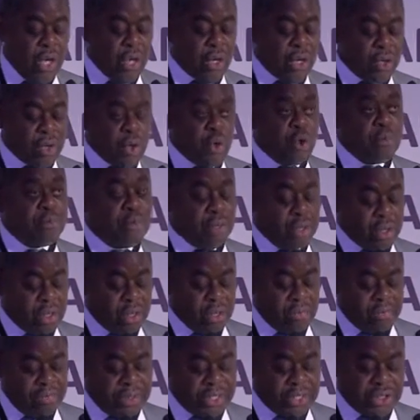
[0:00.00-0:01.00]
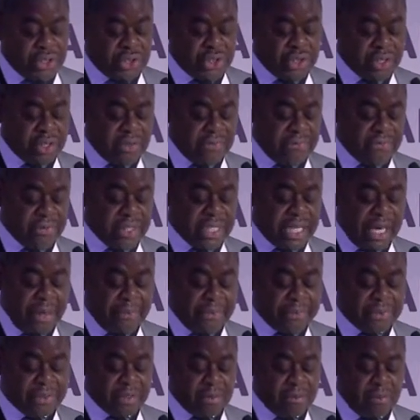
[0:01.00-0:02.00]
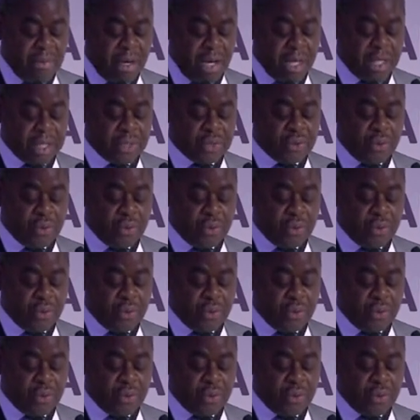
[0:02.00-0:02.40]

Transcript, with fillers: global competition for capital market